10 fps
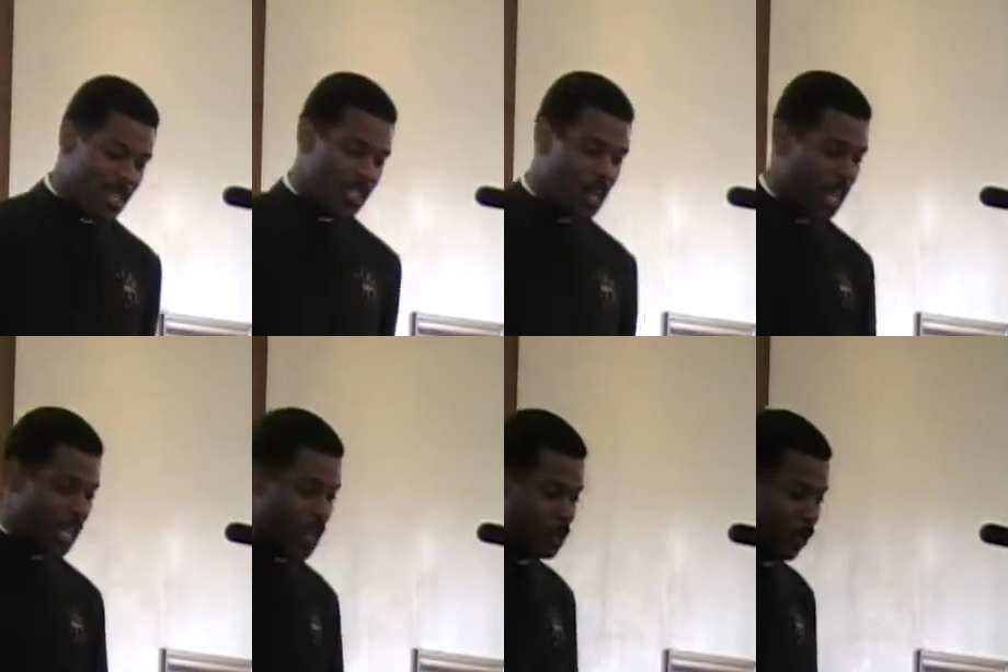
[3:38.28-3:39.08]

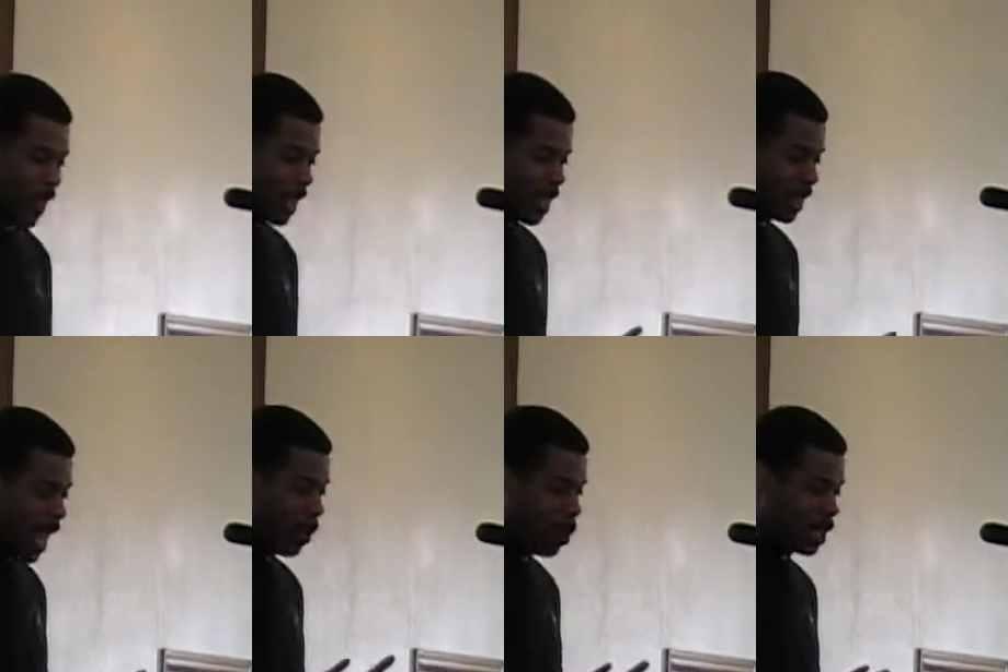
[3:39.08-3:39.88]
study yields the fact that
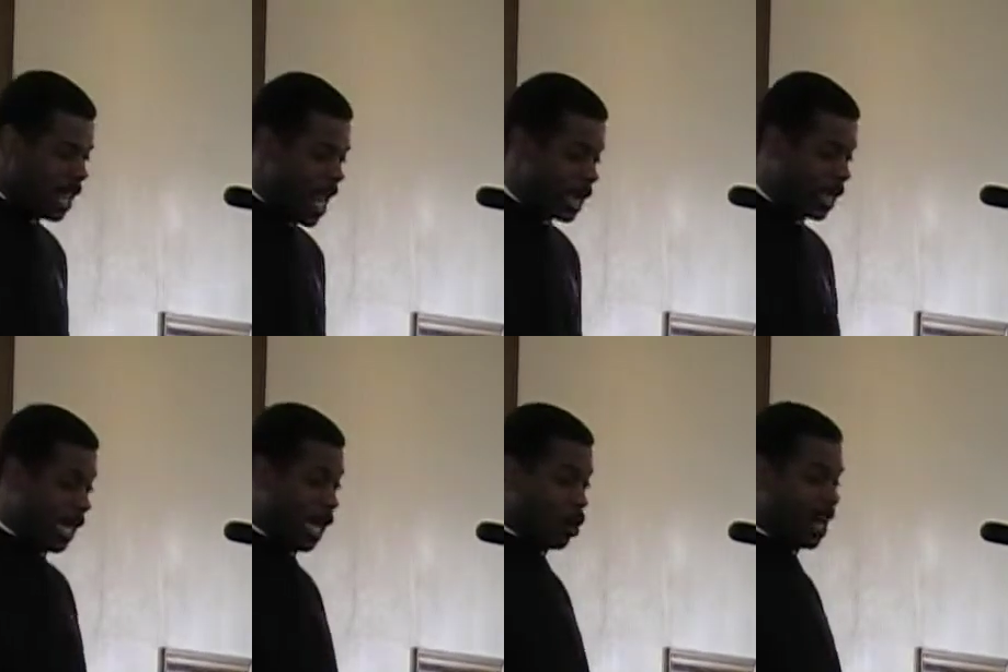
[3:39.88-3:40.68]
they would then
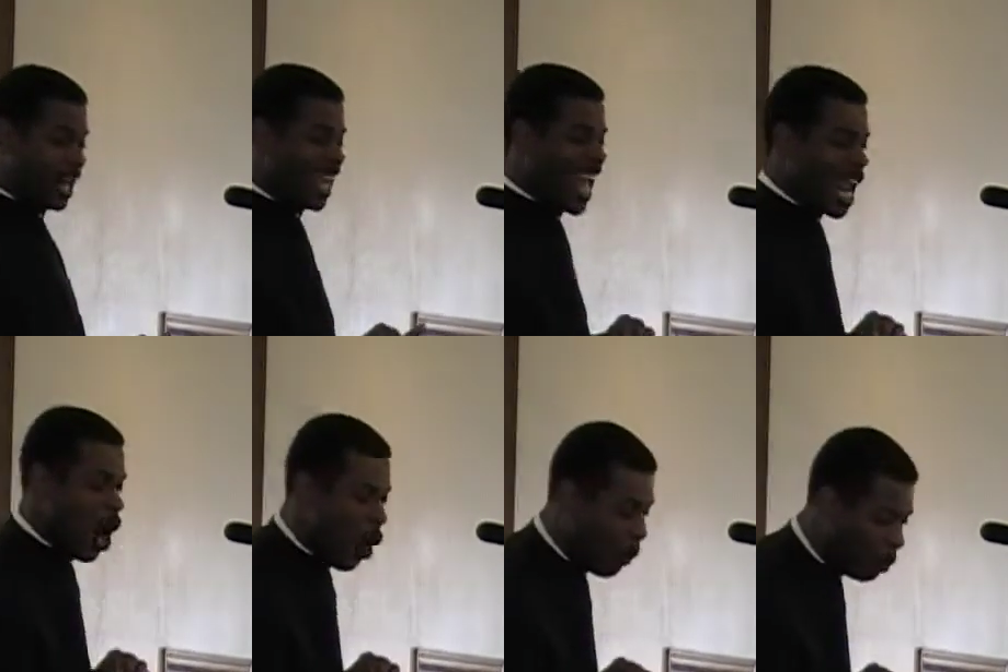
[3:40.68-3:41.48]
kill a
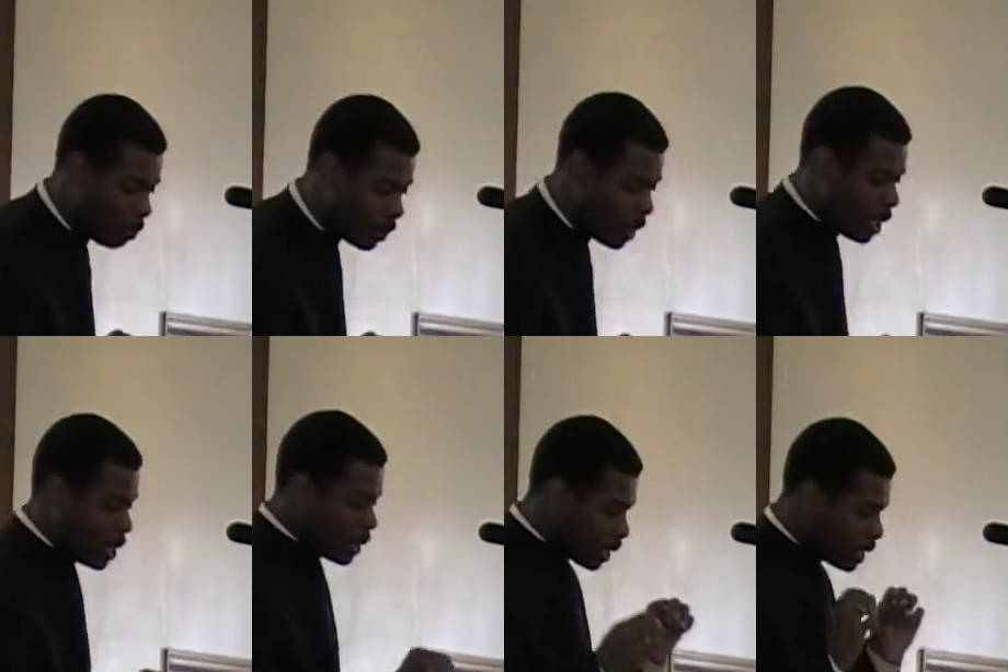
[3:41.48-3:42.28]

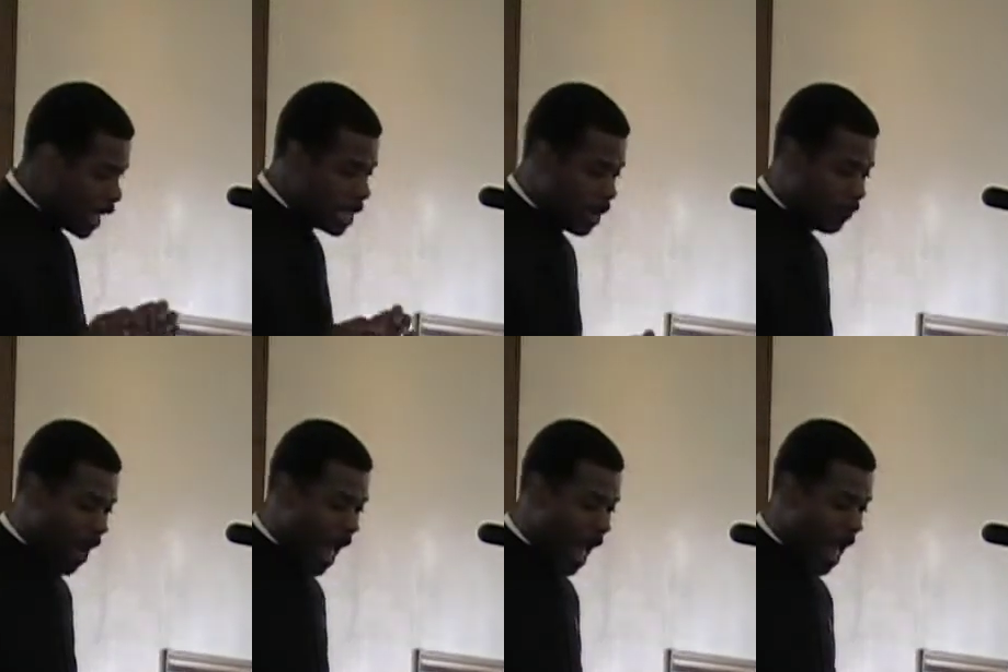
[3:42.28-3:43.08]
lamb to
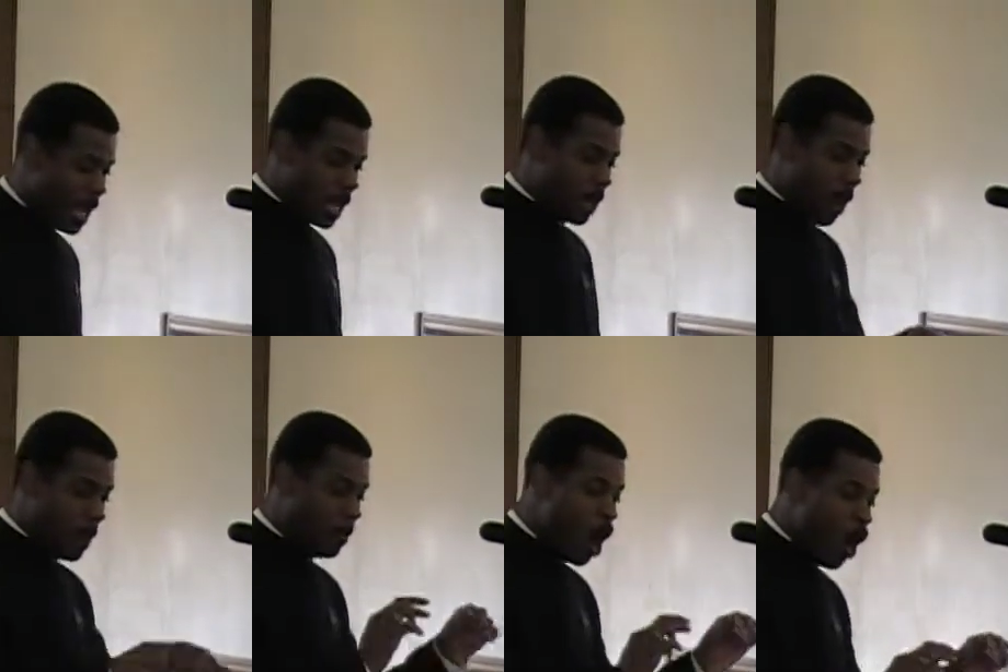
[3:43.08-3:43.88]
signify the
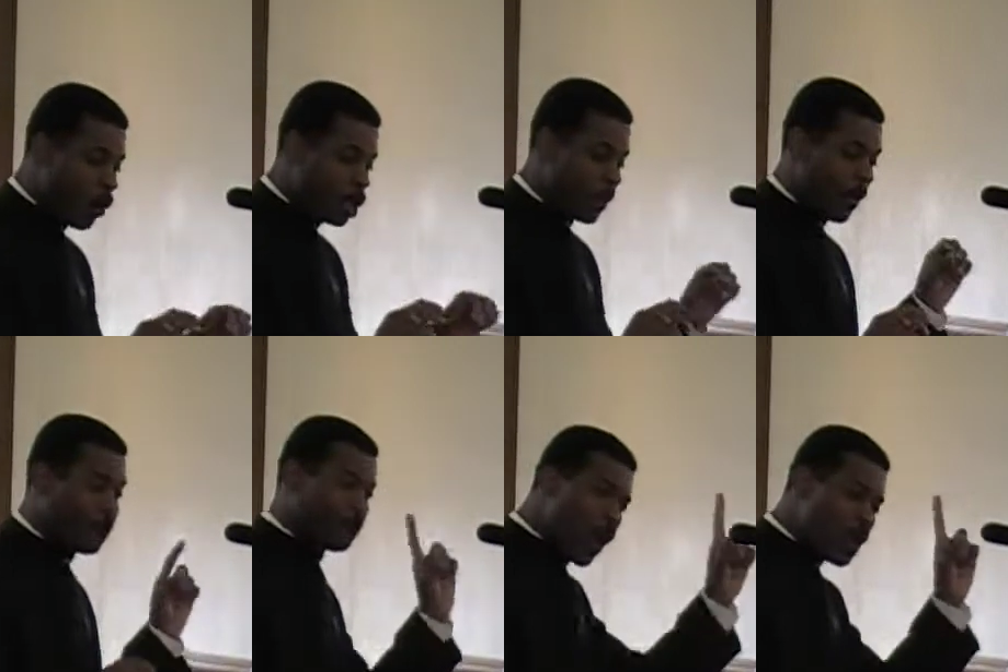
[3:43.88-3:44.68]
memorial
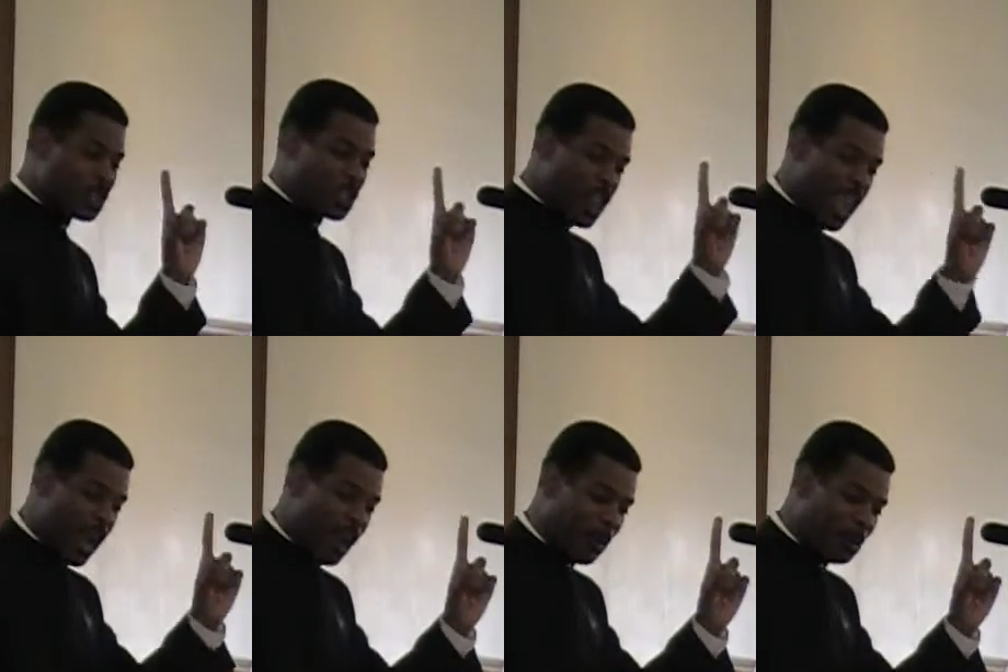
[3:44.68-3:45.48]
of the first
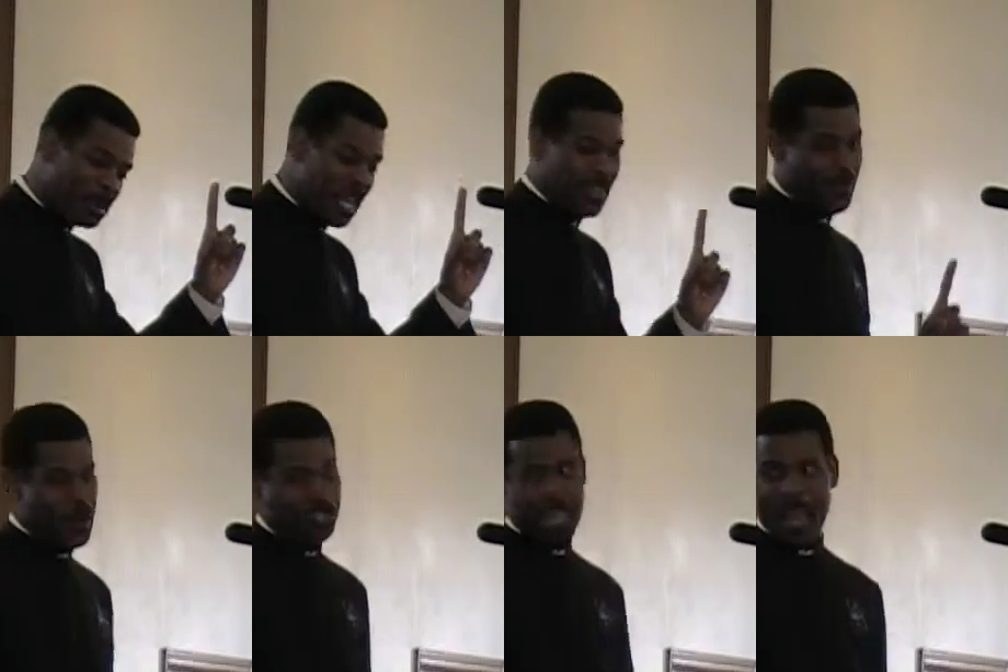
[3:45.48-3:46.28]
lamb. Say the
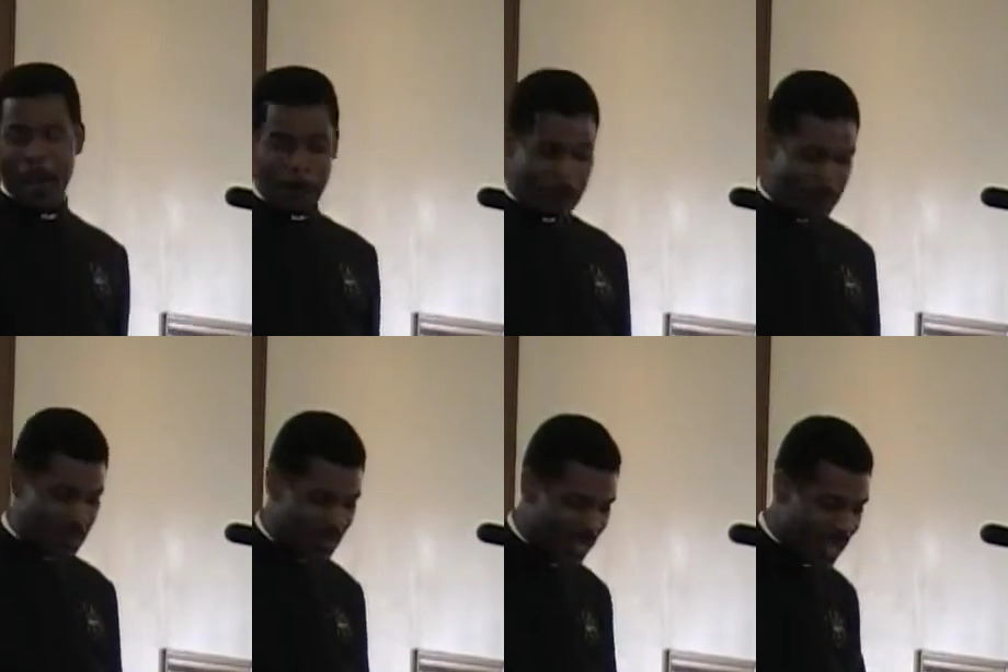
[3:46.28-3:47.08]
first lamb.
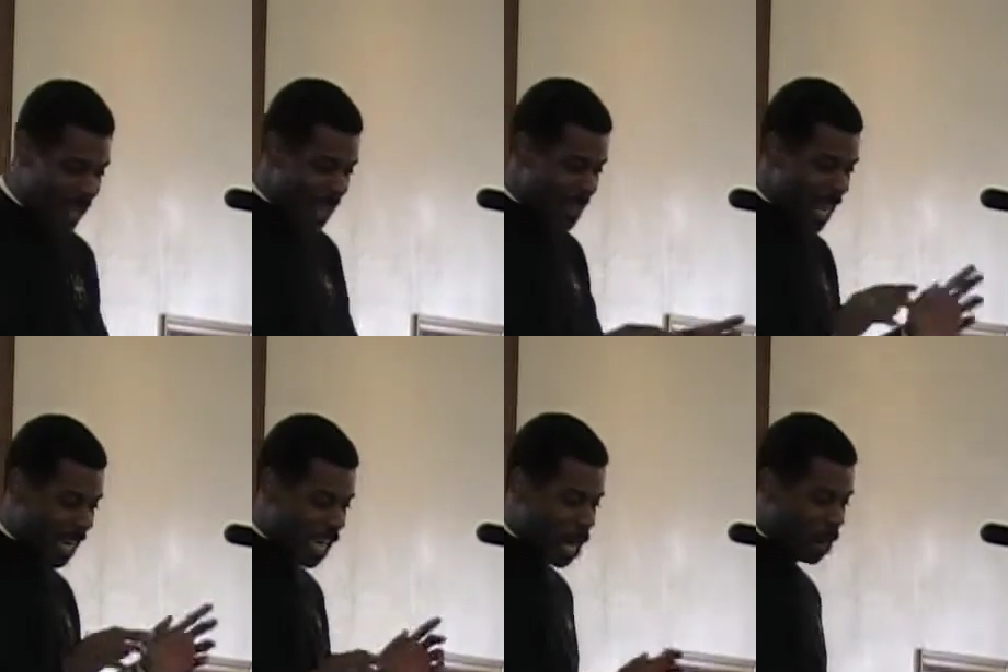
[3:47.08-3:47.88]

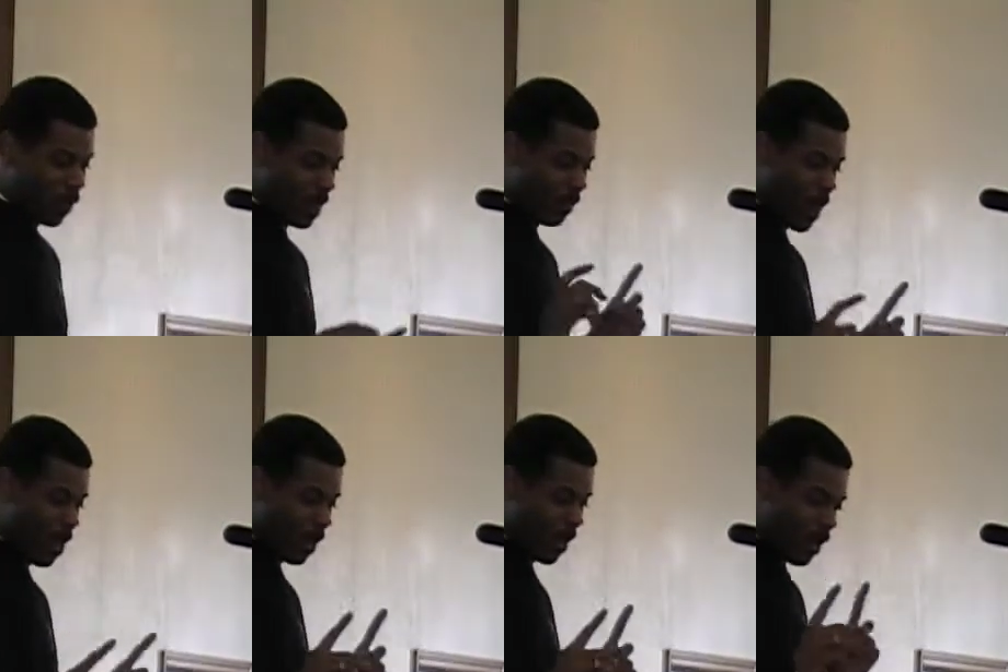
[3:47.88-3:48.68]
They killed for the
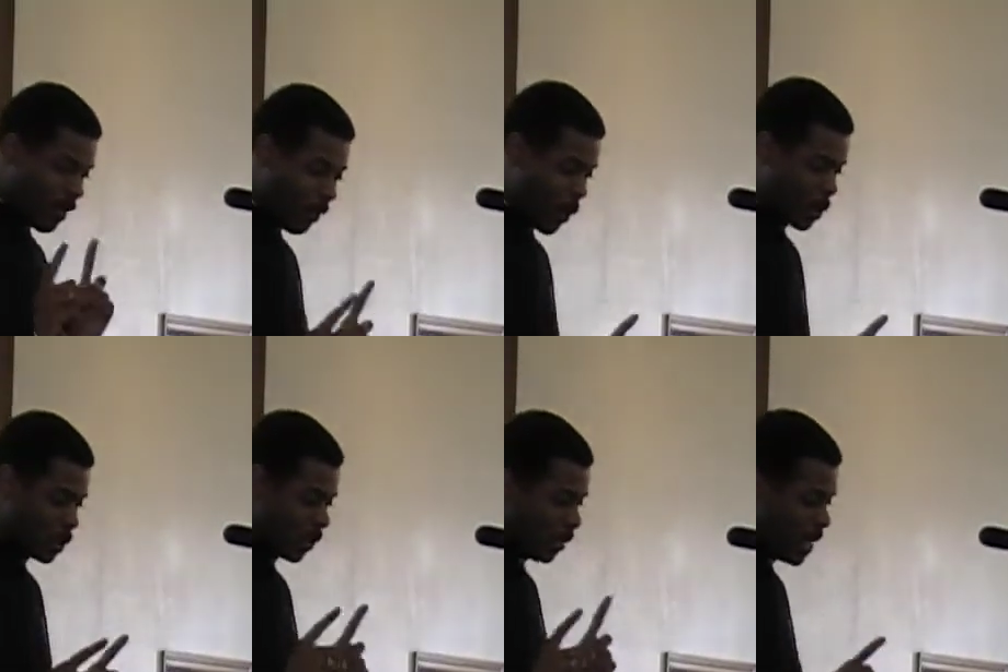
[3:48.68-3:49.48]
very
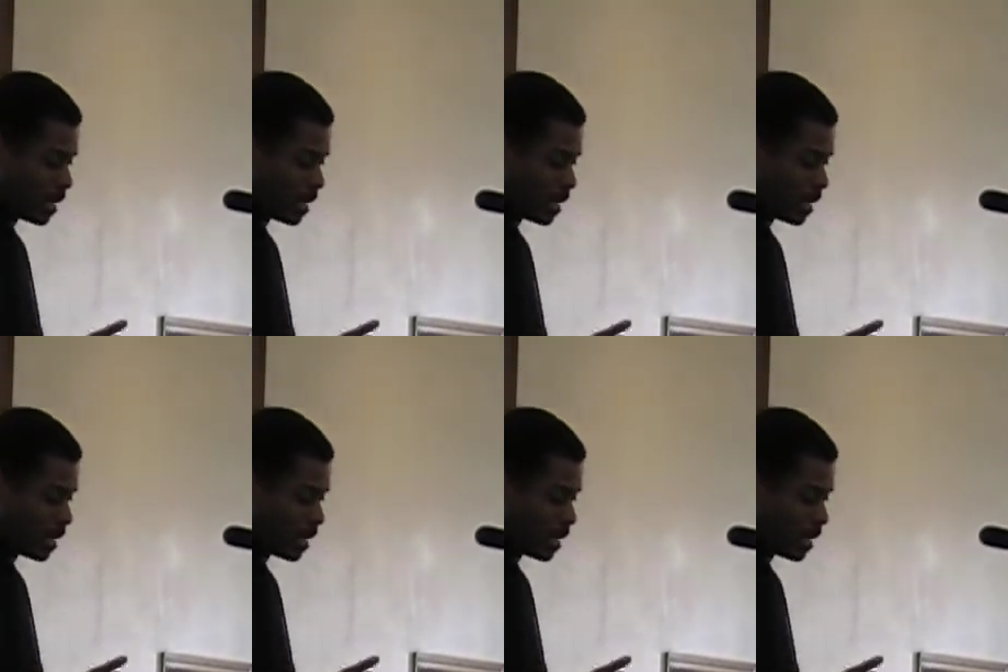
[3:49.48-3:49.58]
first feast.